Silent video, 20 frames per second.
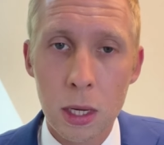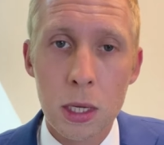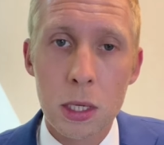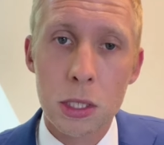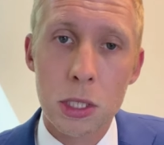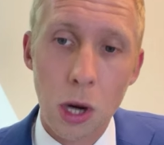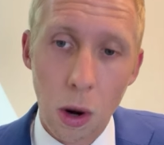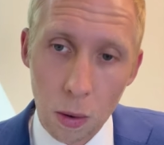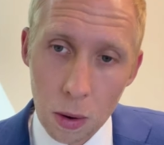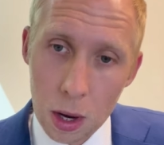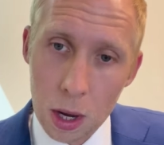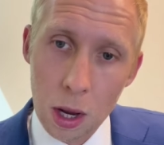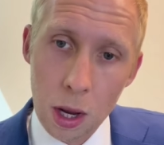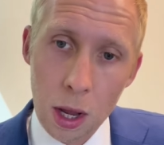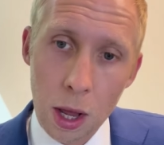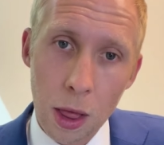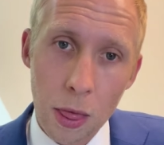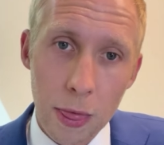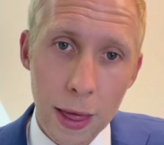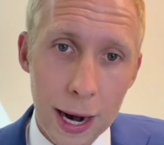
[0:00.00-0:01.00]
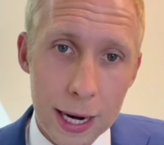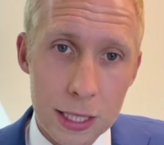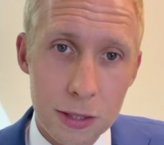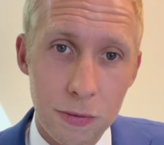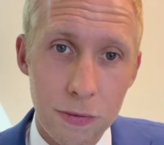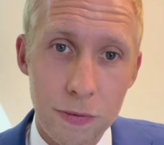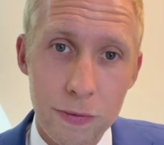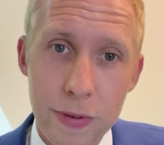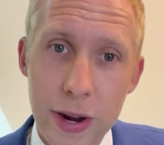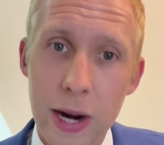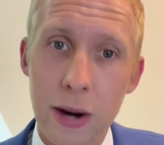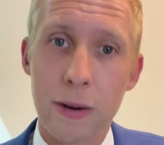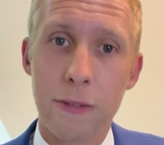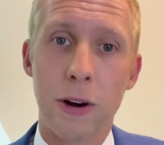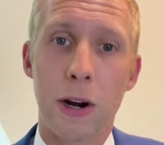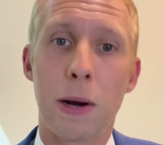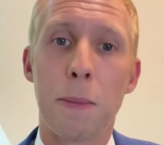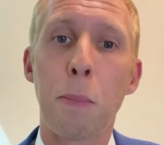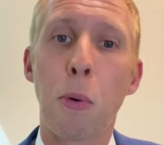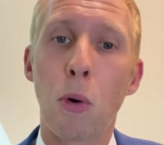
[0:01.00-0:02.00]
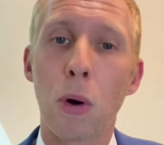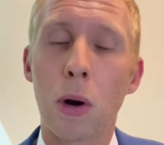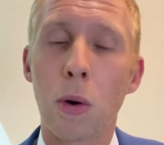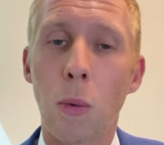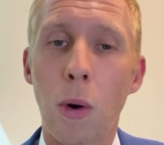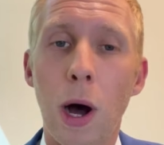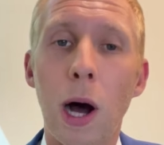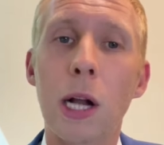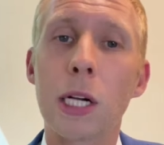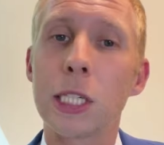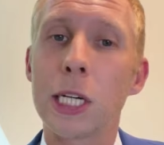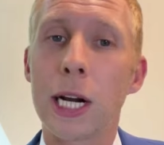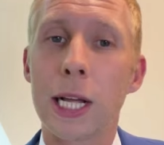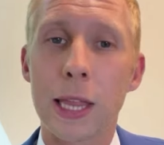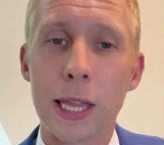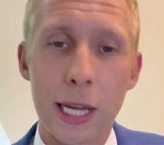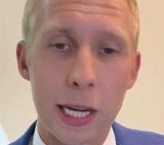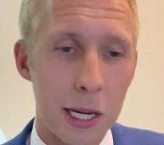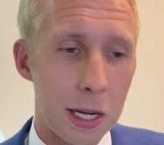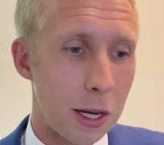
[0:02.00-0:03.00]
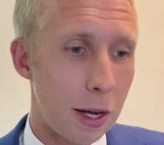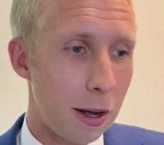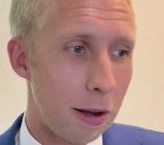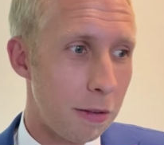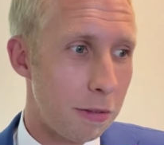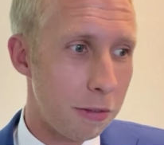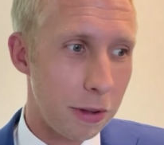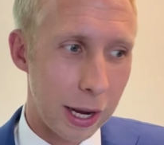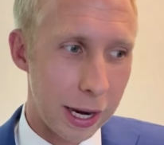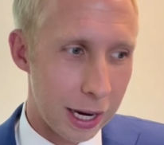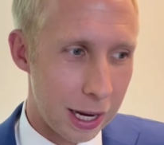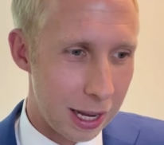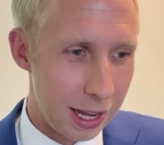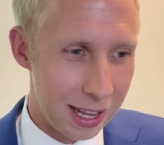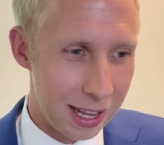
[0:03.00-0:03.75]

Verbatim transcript: So that is very very important to watch and i think of like